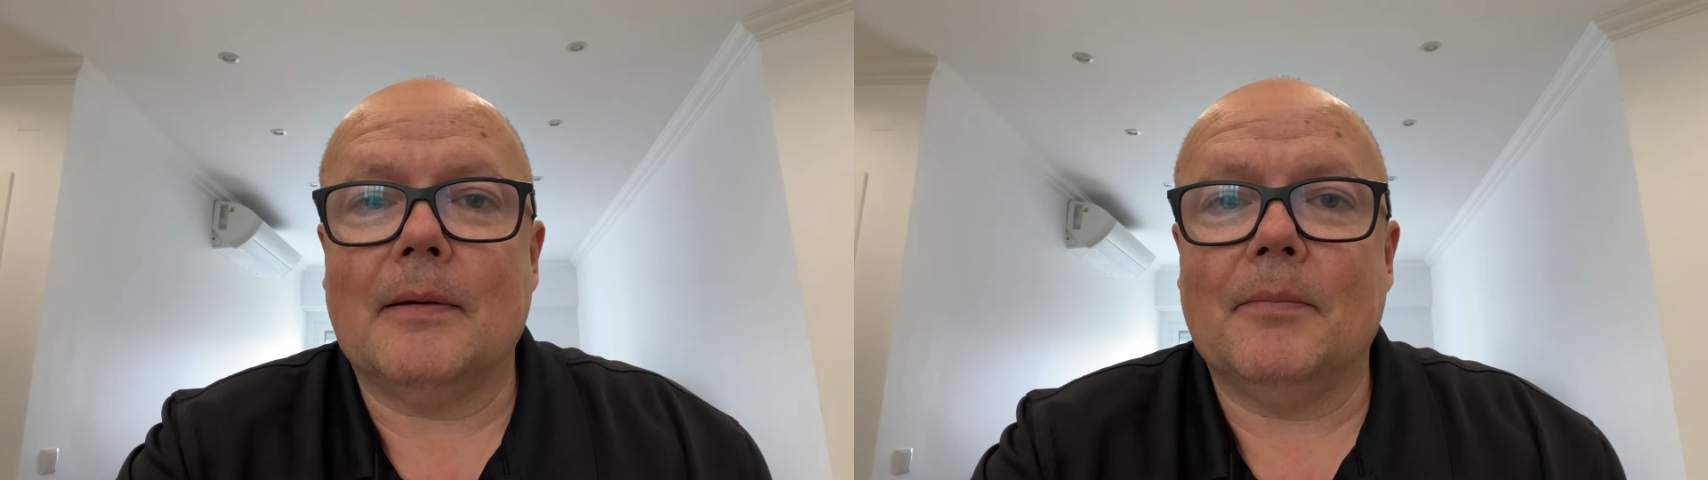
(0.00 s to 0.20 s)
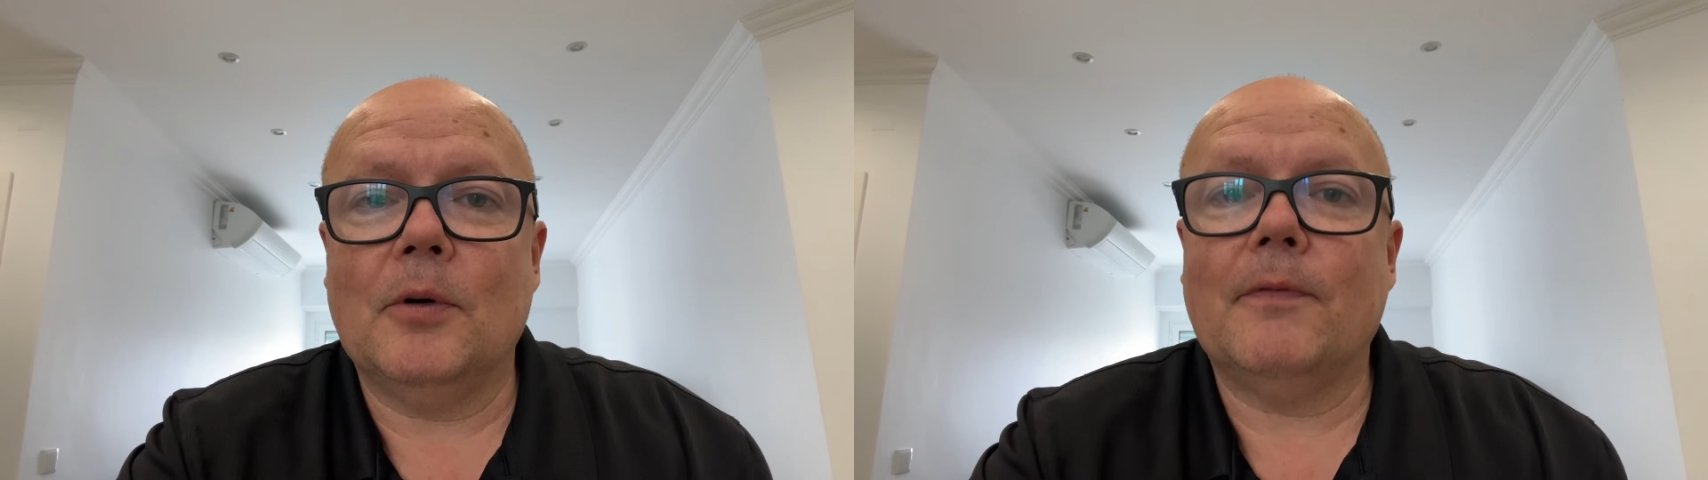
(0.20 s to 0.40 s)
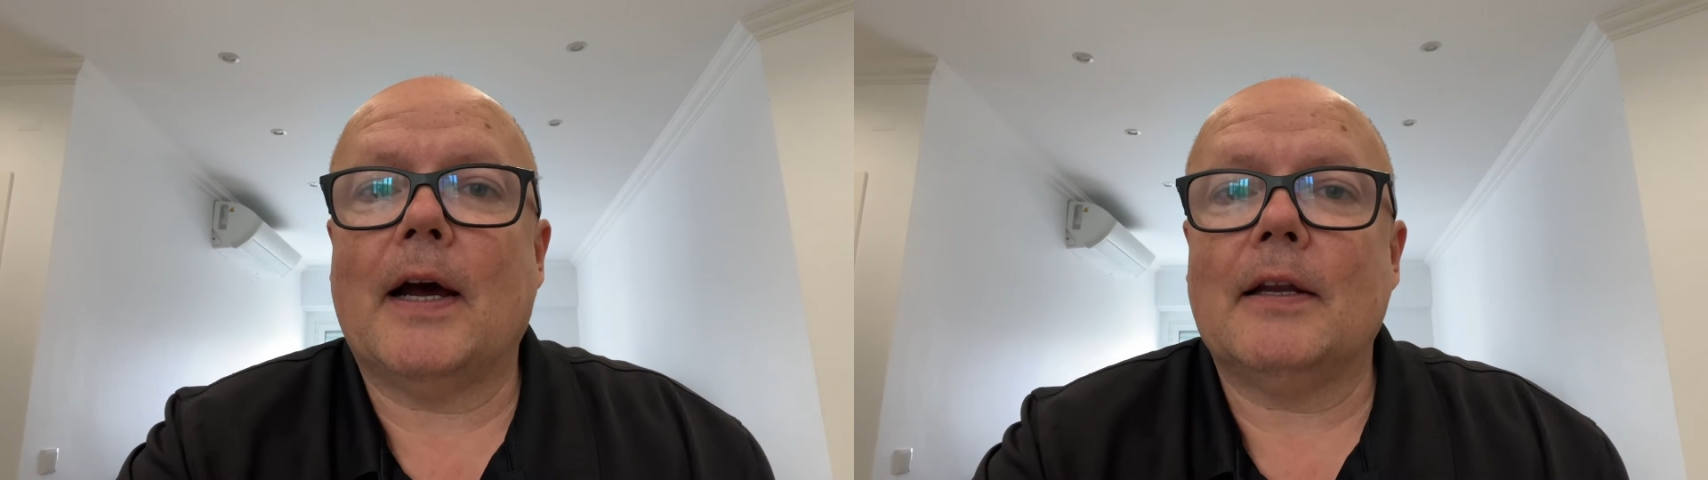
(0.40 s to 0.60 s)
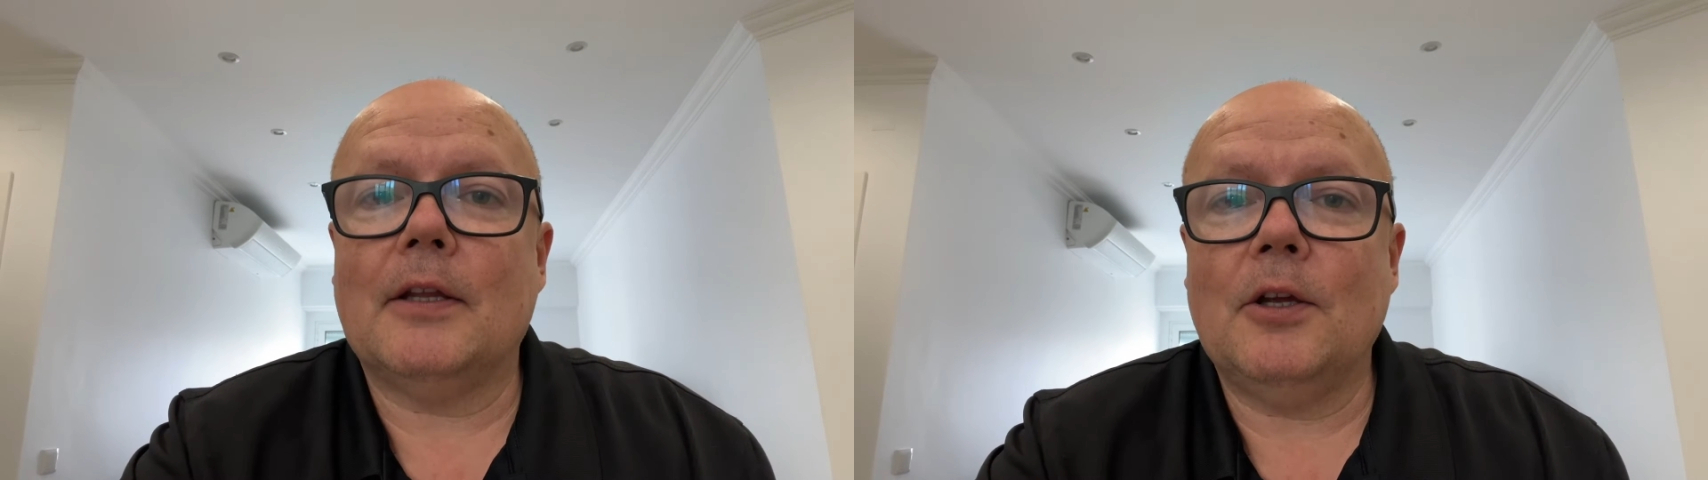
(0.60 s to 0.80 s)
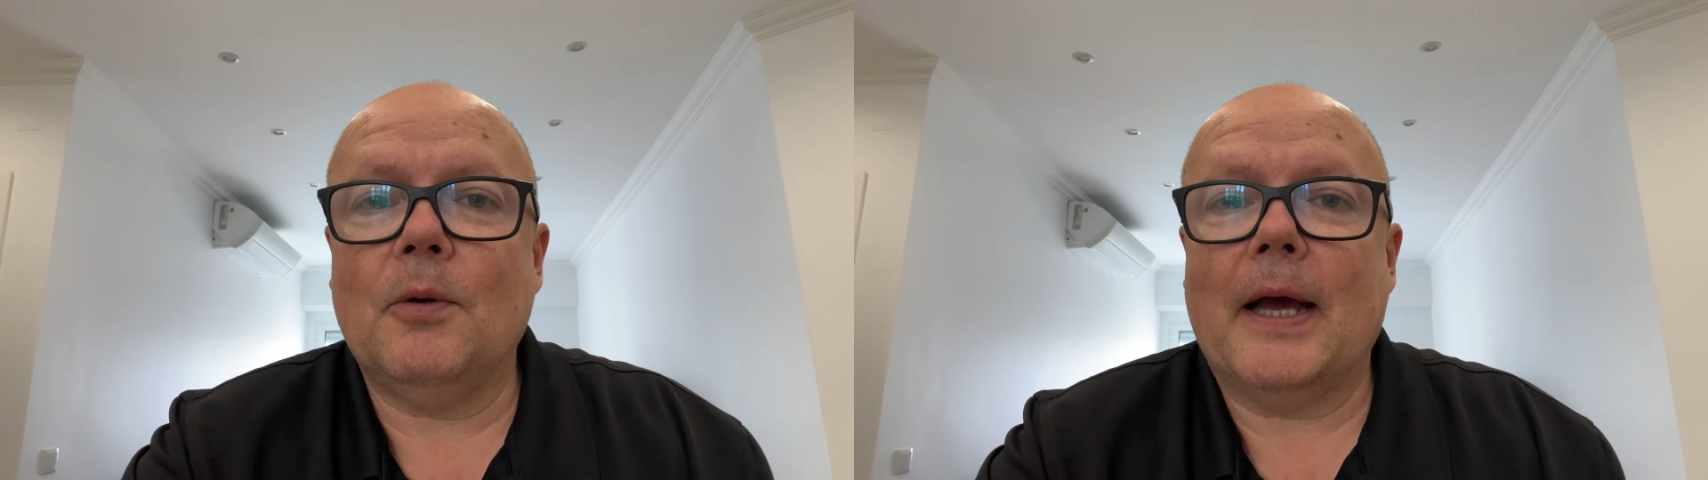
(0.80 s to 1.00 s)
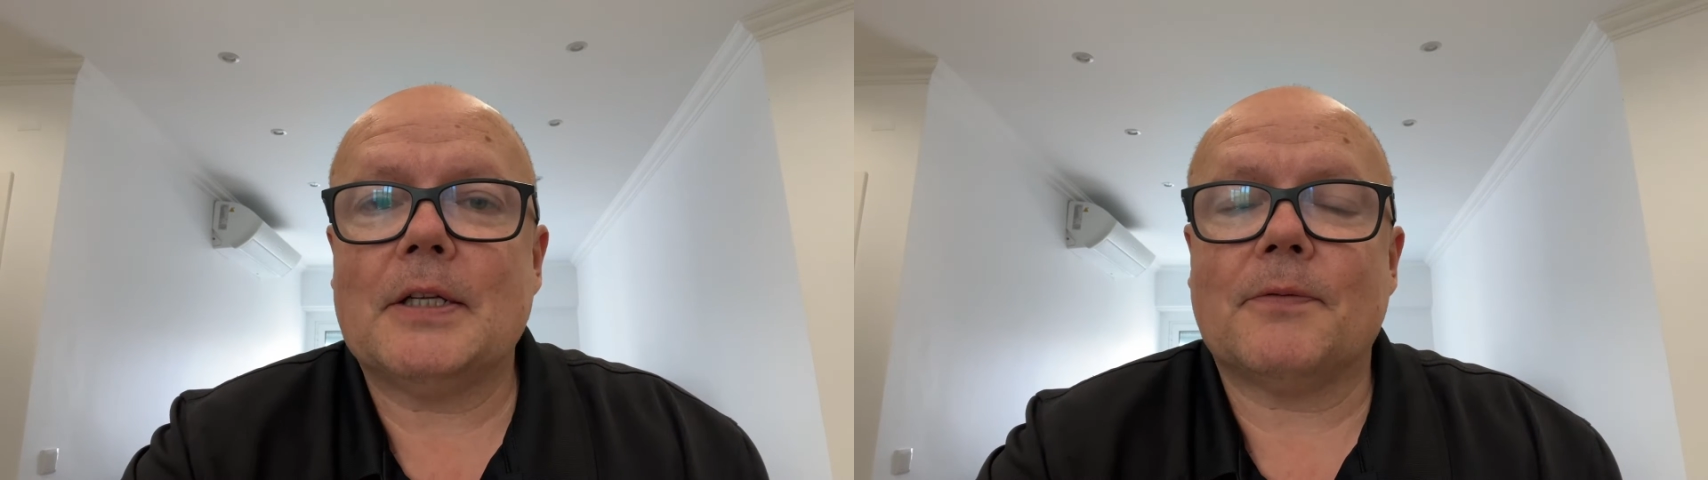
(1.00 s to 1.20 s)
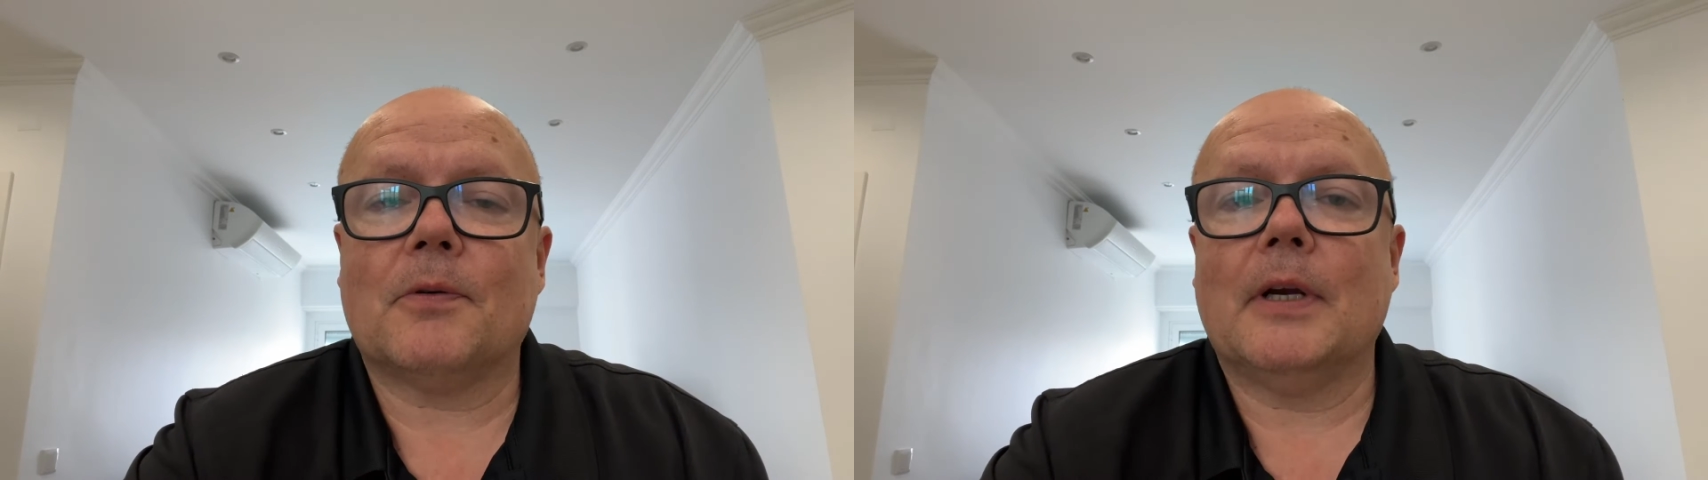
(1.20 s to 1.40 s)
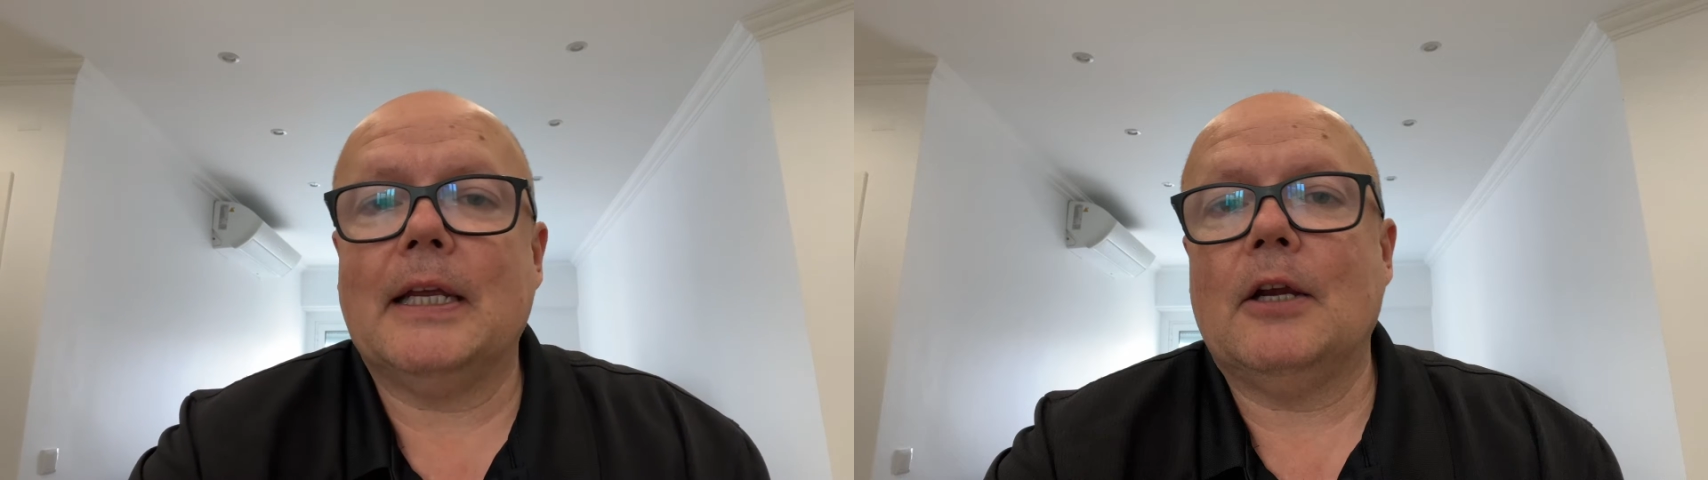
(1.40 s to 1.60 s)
move out of the US for a